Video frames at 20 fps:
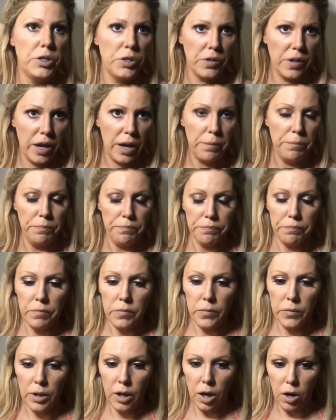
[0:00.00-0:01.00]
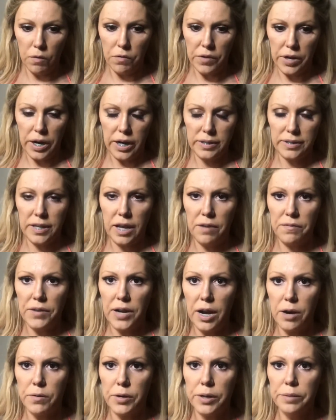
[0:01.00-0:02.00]
do that over the next half
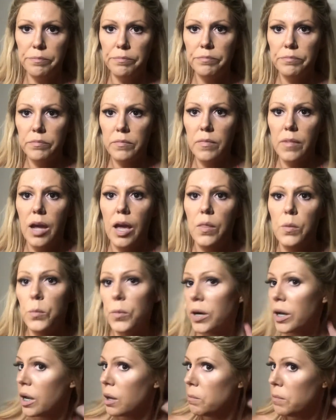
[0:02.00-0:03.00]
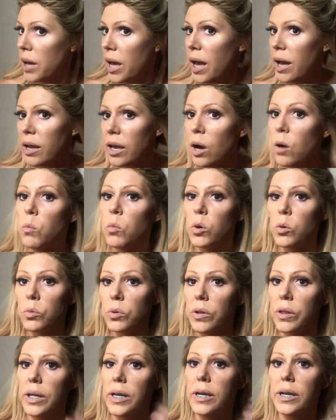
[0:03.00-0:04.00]
an hour, and then we're gonna come back and we're
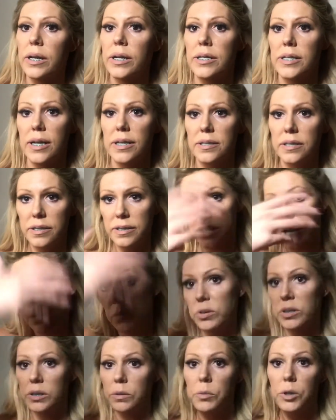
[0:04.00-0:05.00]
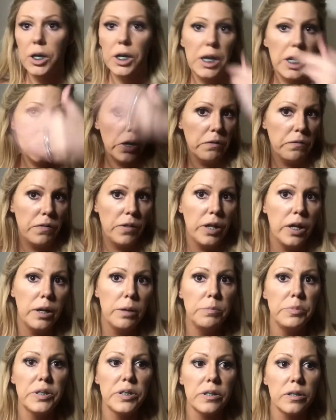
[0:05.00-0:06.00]
really gonna test this out with some good hair
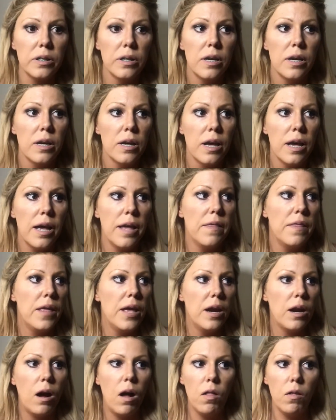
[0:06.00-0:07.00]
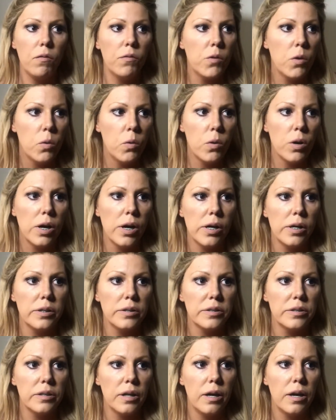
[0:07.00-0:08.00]
flips. And then I'll, of
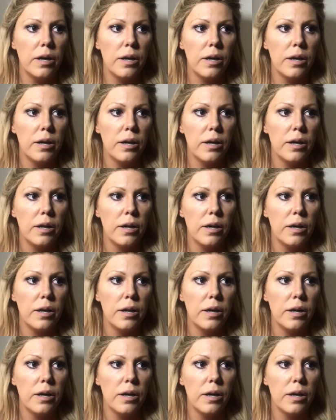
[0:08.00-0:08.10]
course,